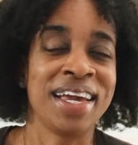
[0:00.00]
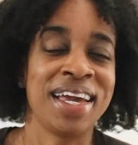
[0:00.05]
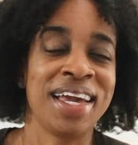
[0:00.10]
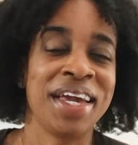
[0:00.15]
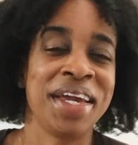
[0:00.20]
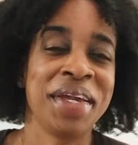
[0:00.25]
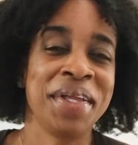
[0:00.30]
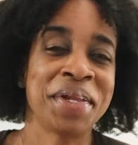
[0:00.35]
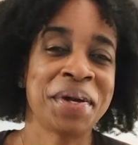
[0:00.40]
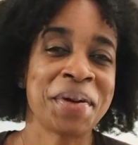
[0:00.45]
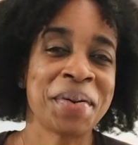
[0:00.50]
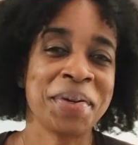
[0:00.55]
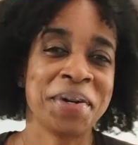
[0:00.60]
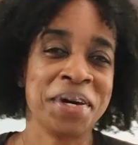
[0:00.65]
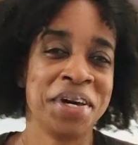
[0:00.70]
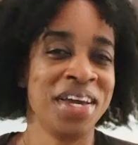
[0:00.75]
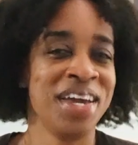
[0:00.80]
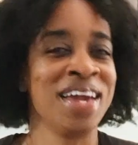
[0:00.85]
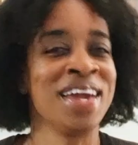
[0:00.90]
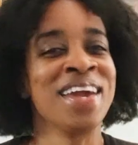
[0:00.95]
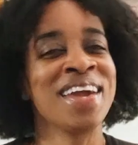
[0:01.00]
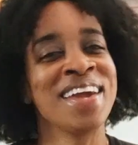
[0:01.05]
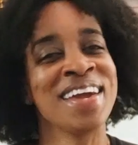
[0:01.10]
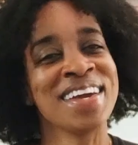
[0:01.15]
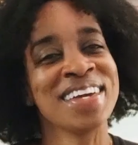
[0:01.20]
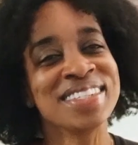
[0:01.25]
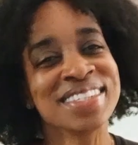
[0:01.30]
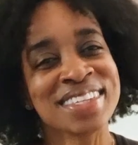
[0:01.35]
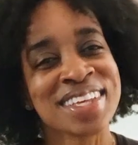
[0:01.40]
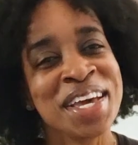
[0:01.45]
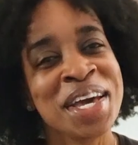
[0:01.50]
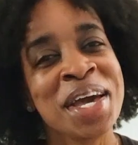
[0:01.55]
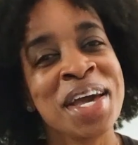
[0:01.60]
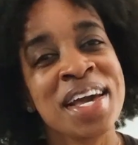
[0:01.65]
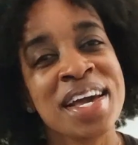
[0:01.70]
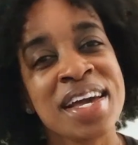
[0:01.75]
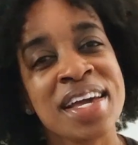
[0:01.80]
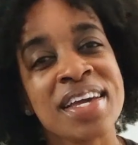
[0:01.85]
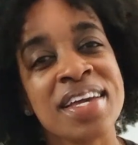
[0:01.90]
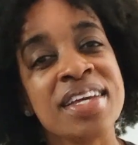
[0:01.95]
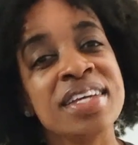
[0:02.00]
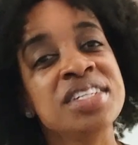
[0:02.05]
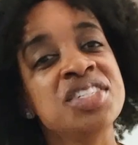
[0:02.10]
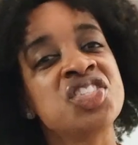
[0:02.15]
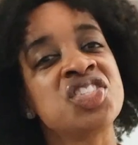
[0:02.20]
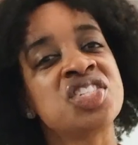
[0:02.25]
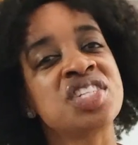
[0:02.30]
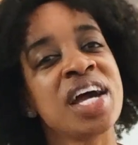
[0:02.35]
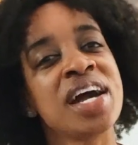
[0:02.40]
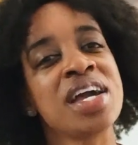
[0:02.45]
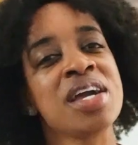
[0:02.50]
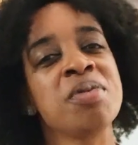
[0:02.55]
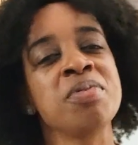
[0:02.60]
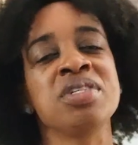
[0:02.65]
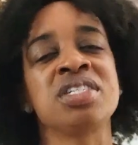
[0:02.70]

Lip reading: And, you know, it